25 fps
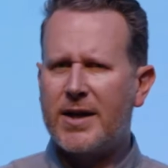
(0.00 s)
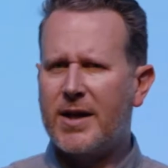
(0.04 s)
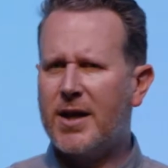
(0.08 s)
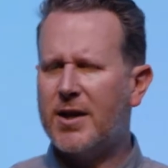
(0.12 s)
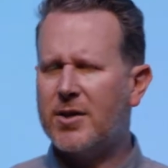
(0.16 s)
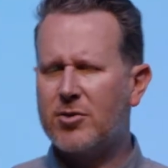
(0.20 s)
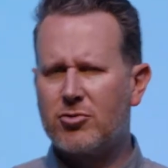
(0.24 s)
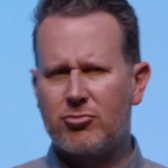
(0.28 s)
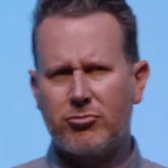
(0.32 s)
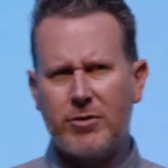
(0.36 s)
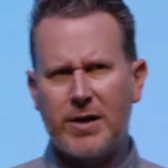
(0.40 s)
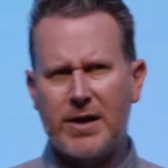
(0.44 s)

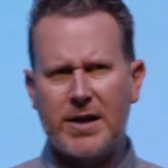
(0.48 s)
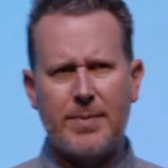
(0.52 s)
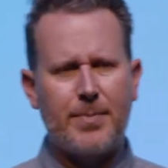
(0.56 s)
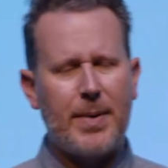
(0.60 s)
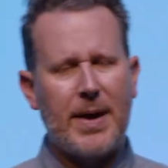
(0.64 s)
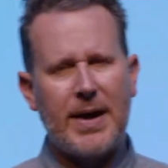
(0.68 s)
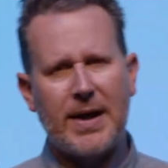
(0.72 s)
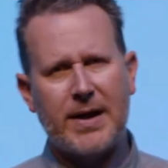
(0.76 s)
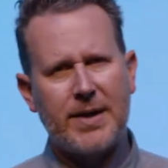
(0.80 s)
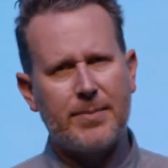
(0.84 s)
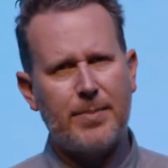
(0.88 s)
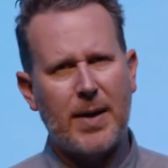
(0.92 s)
kid's really
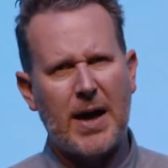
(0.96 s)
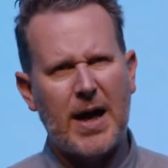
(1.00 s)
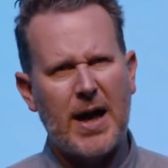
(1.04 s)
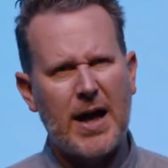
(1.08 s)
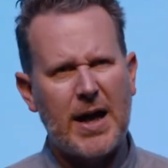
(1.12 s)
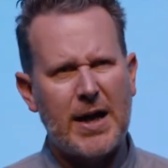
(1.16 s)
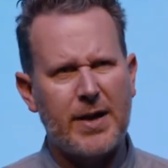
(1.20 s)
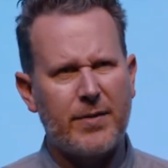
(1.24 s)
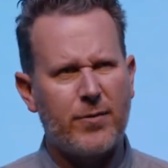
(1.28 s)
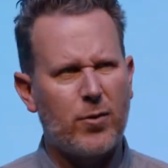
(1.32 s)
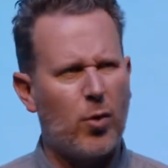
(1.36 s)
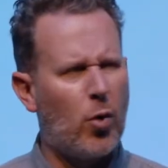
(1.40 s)
badly
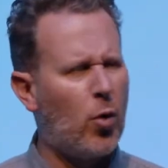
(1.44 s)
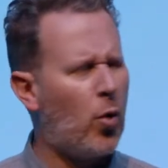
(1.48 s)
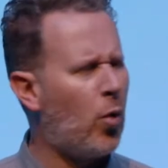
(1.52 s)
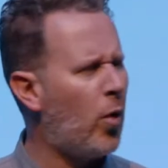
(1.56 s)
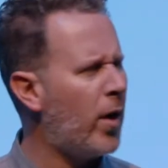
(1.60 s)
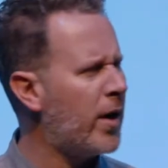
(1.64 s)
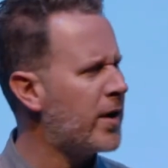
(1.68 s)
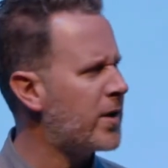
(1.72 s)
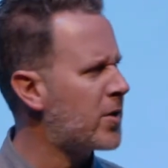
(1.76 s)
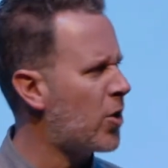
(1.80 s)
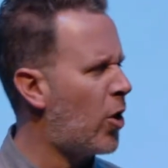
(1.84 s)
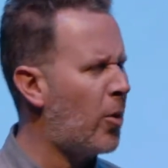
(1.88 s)
behaved,
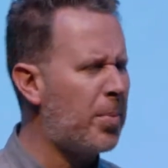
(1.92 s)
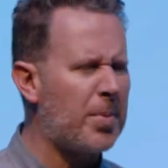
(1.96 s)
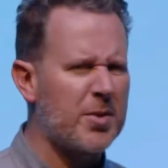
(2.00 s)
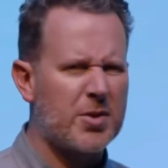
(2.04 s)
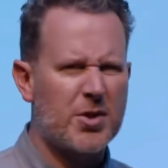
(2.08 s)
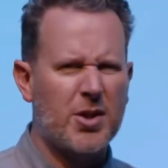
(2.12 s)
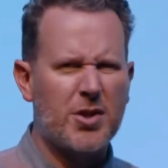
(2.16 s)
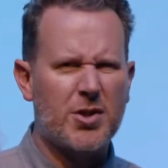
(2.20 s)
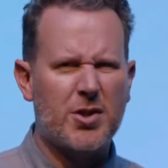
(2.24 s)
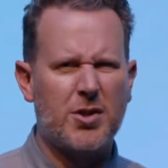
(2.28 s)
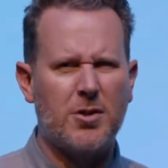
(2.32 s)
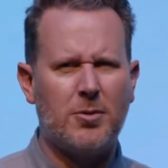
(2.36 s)
always
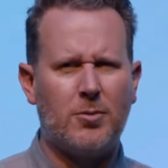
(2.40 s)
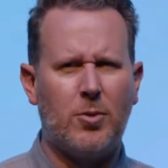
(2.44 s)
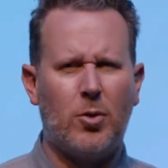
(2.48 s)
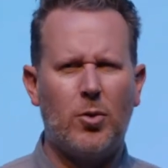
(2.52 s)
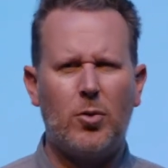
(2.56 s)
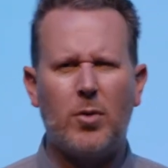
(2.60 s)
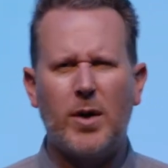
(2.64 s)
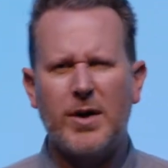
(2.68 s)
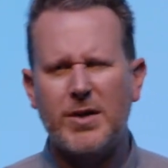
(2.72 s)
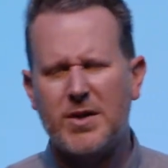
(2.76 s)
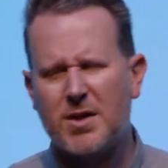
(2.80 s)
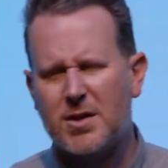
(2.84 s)
oppositional,
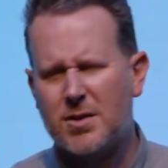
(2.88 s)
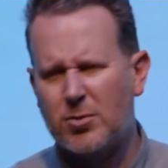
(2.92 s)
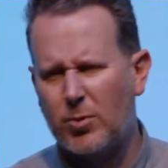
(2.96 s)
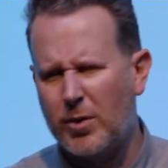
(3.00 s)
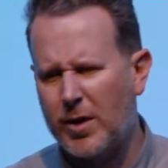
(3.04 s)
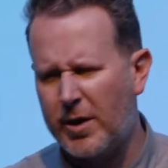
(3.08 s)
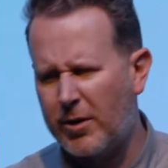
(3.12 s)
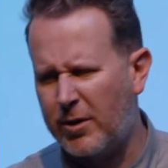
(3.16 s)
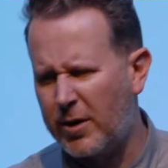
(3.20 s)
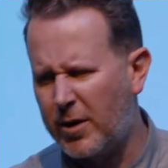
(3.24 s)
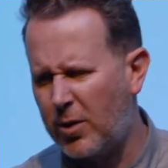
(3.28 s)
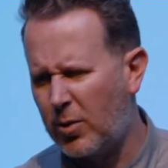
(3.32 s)
always
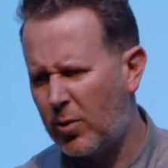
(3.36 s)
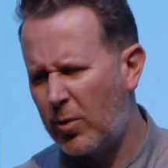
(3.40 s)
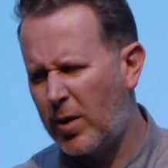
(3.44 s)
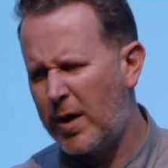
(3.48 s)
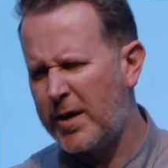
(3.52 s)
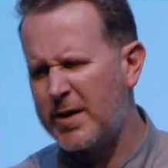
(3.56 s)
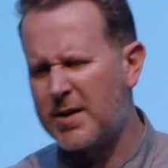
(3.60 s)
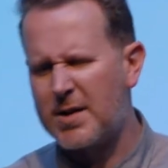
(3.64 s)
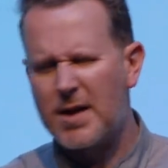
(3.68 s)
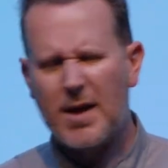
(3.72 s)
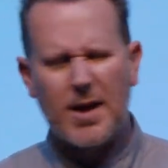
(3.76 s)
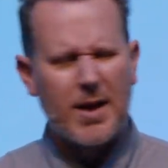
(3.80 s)
swearing,
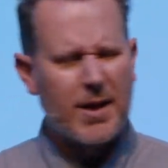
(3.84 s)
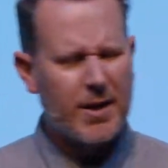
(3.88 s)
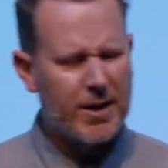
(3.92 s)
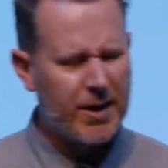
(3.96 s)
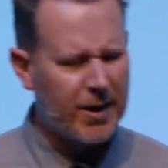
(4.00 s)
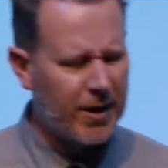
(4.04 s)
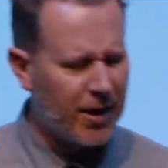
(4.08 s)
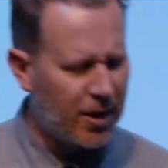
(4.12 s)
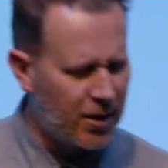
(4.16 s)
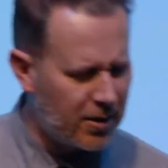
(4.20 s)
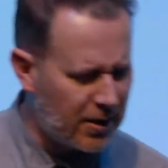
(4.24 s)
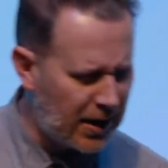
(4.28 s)
always,
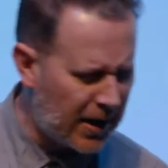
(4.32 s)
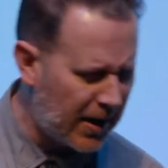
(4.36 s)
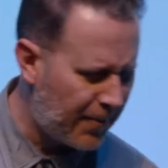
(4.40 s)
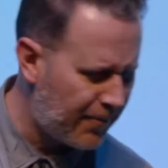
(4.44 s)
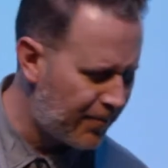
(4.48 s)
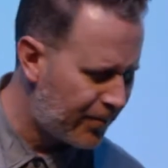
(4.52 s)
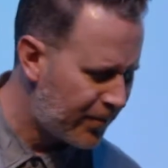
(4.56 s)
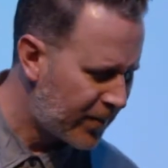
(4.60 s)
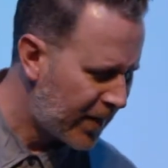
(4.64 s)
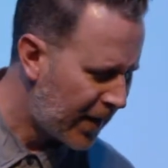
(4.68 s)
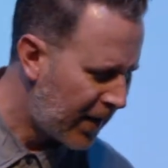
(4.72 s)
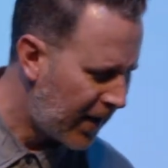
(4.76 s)

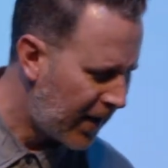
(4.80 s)
never